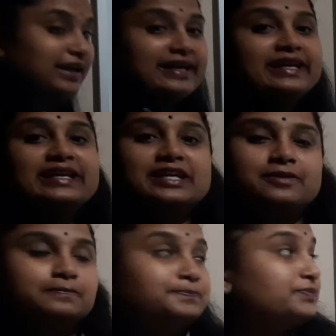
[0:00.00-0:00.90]
He.
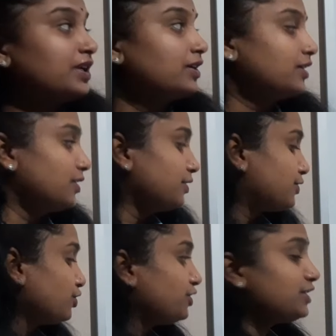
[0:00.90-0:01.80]

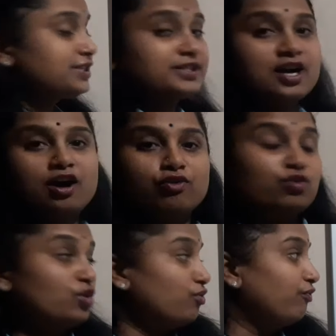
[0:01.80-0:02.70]
So this is how